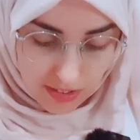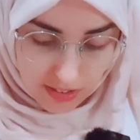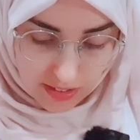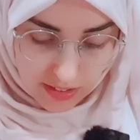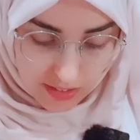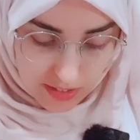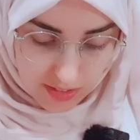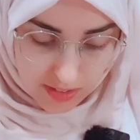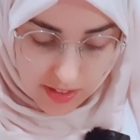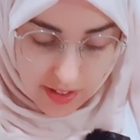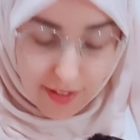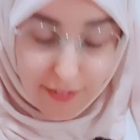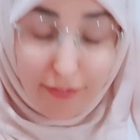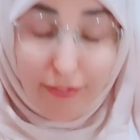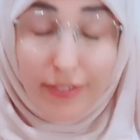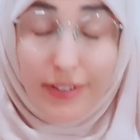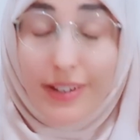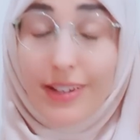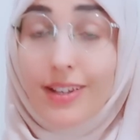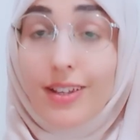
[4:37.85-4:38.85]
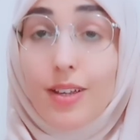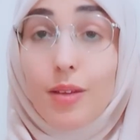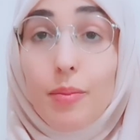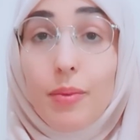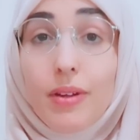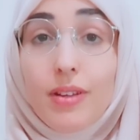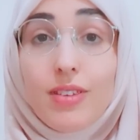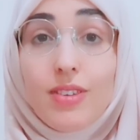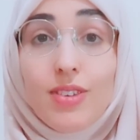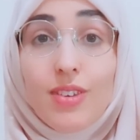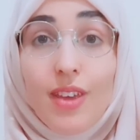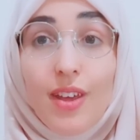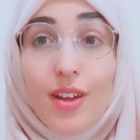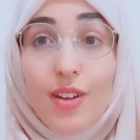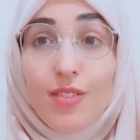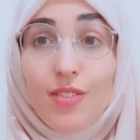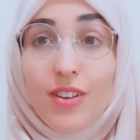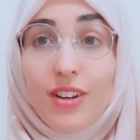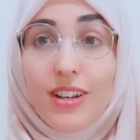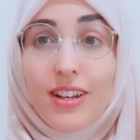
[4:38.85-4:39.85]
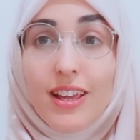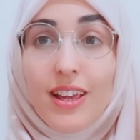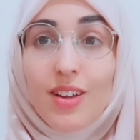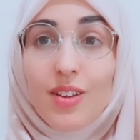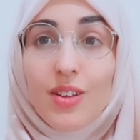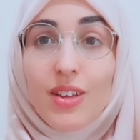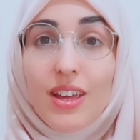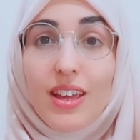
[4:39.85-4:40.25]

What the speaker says: is covering my skirt right now.